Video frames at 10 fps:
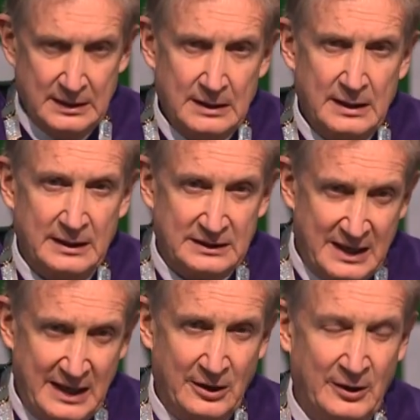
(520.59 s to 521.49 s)
and
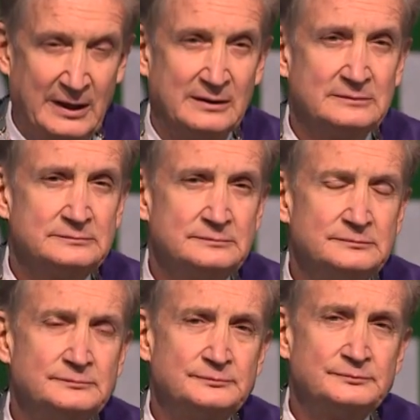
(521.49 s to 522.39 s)
caring
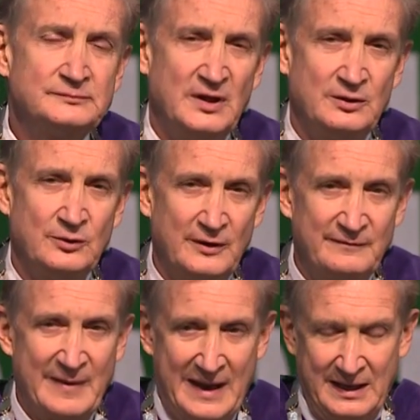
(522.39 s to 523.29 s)
that you have
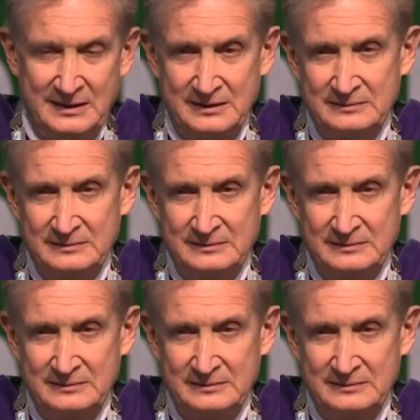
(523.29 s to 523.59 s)
made